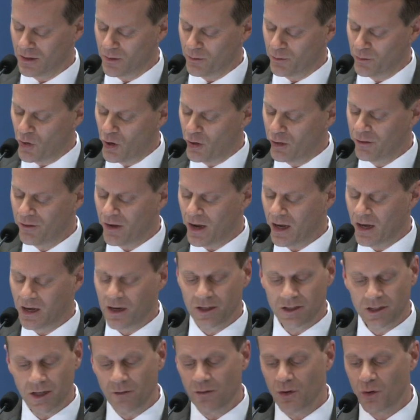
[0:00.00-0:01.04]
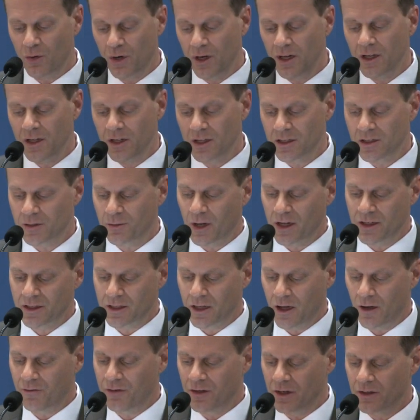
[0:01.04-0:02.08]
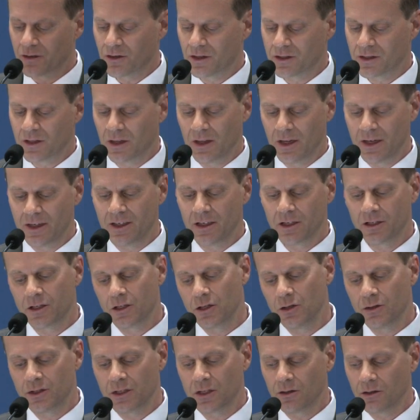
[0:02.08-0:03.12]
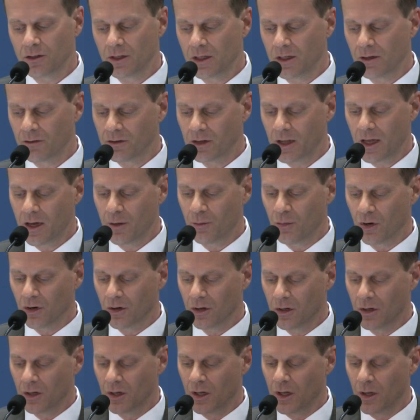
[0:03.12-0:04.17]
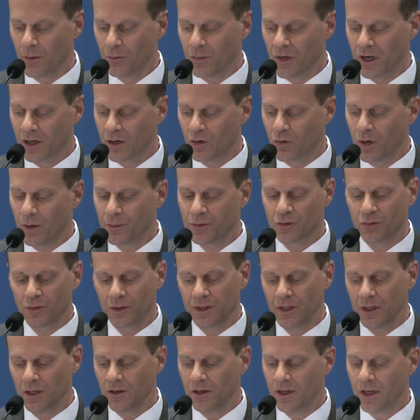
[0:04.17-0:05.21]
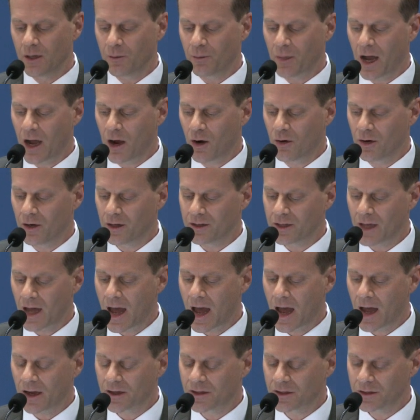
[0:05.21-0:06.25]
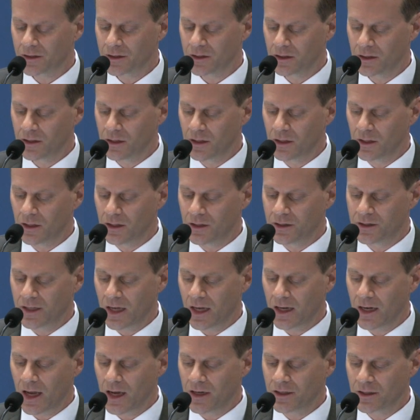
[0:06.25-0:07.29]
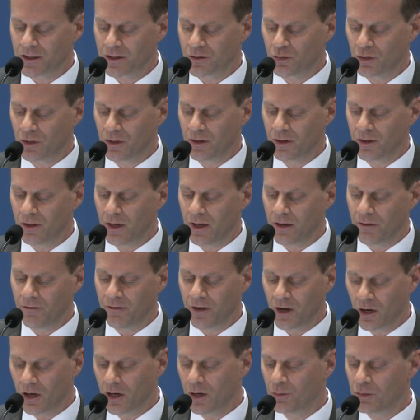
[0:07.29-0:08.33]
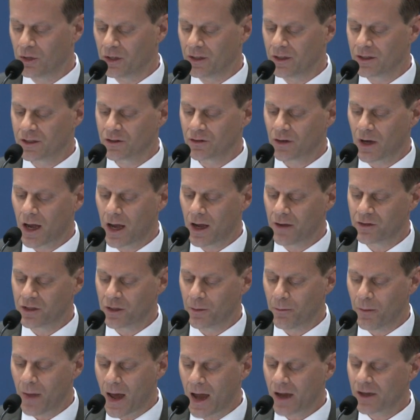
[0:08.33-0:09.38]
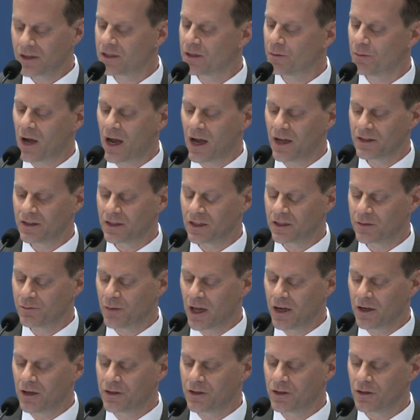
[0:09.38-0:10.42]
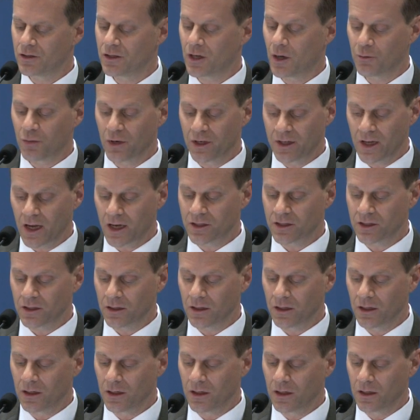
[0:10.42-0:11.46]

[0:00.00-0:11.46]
Motivated as everyone is by self-interest and the disutility of labor, but equipped with the unique power to tax, state agents will invariably strive to maximize expenditures on protection,